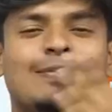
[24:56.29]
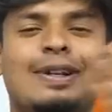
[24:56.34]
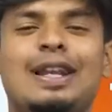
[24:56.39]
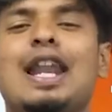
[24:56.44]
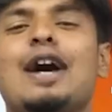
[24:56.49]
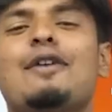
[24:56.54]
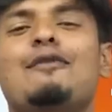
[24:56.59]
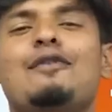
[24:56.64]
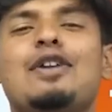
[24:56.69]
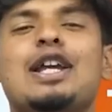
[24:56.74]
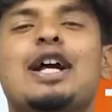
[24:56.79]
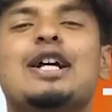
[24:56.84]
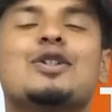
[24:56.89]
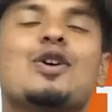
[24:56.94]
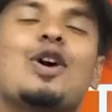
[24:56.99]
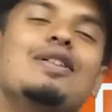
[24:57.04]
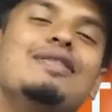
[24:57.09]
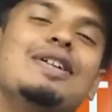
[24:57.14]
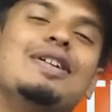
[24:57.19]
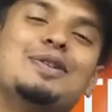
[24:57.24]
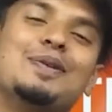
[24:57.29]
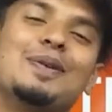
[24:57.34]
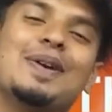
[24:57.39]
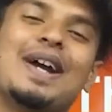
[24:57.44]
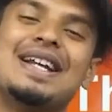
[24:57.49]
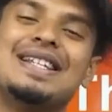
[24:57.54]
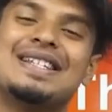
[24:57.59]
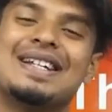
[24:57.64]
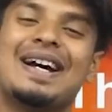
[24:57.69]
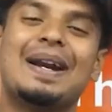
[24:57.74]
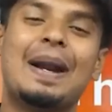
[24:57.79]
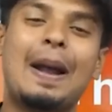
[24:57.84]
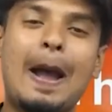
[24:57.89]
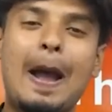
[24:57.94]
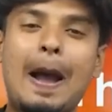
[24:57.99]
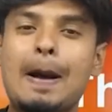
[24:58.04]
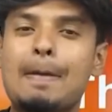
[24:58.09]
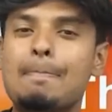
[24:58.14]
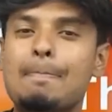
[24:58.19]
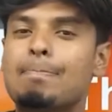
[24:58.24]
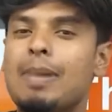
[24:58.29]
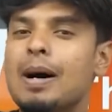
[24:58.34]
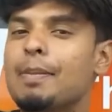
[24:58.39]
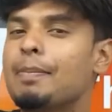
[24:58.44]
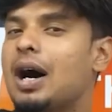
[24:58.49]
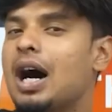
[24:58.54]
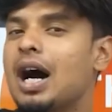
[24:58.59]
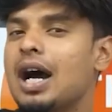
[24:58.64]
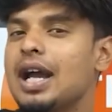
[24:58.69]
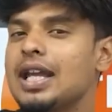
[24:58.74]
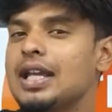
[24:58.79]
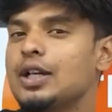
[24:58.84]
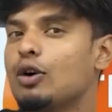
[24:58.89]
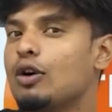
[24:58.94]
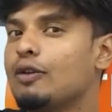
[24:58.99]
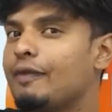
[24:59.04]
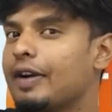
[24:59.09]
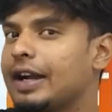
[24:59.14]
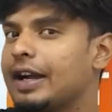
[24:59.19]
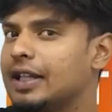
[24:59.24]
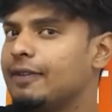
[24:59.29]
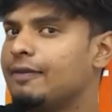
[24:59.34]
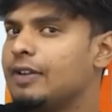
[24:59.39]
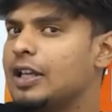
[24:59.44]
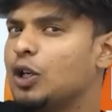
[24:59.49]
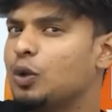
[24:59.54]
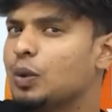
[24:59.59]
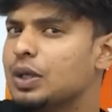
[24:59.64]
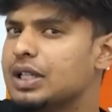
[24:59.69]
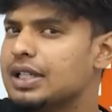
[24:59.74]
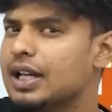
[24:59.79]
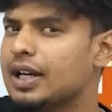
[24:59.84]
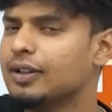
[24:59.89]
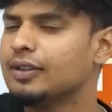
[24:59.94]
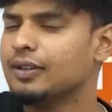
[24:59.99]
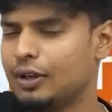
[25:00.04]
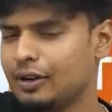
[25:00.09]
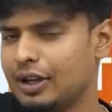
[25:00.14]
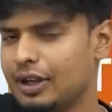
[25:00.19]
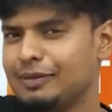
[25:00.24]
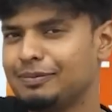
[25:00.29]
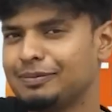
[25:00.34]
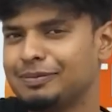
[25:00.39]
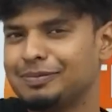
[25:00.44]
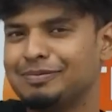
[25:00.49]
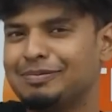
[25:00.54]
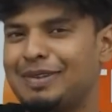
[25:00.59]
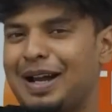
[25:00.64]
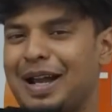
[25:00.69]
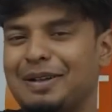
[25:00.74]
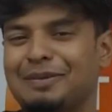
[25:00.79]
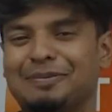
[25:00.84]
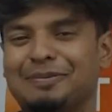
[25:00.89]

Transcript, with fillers: lovely as always you guys are. Bye-bye. Don't forget the quiz, quizda Okay, bye.